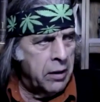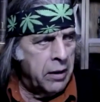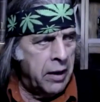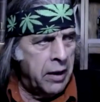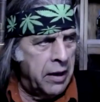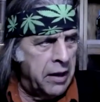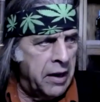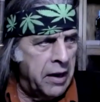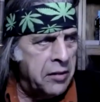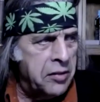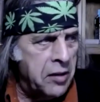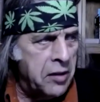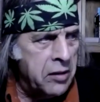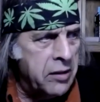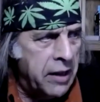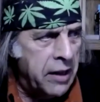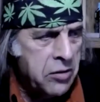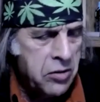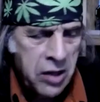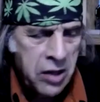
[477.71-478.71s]
and I think
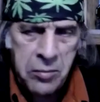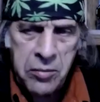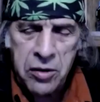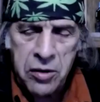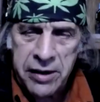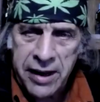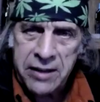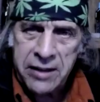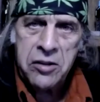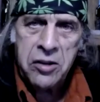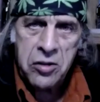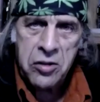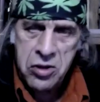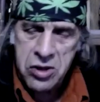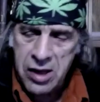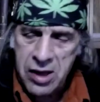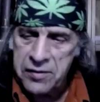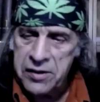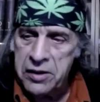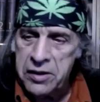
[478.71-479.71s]
that same year,
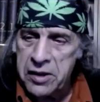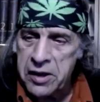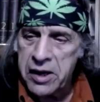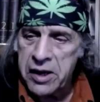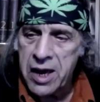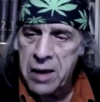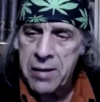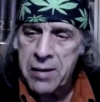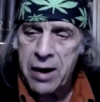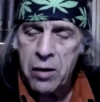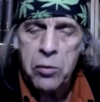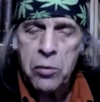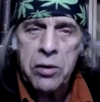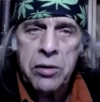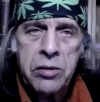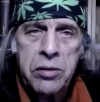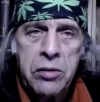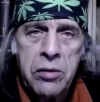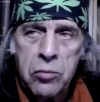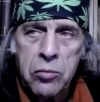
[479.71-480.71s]
1970, they came out
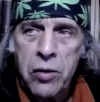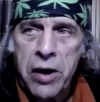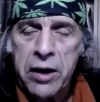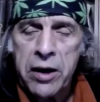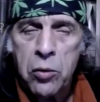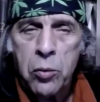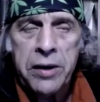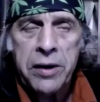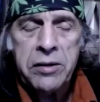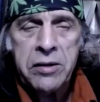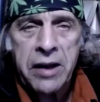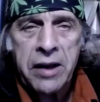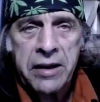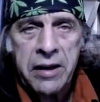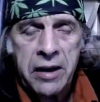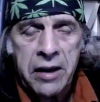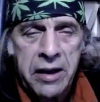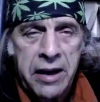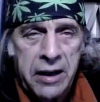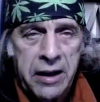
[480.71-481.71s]
with the Rider Waite deck
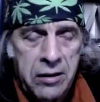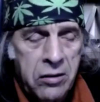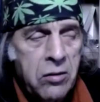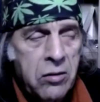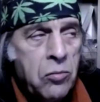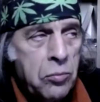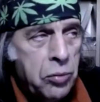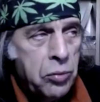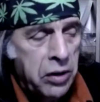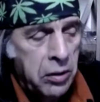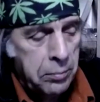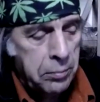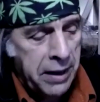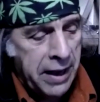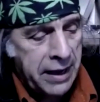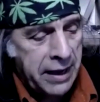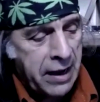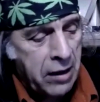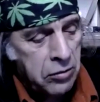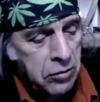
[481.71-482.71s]
again, put her
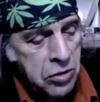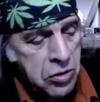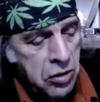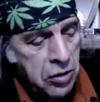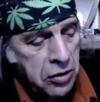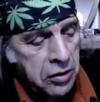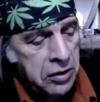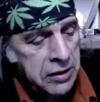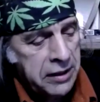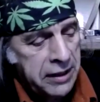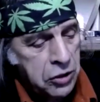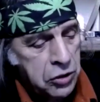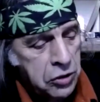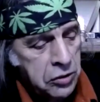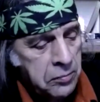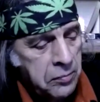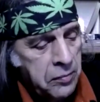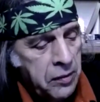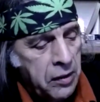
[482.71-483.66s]
back out in circulation,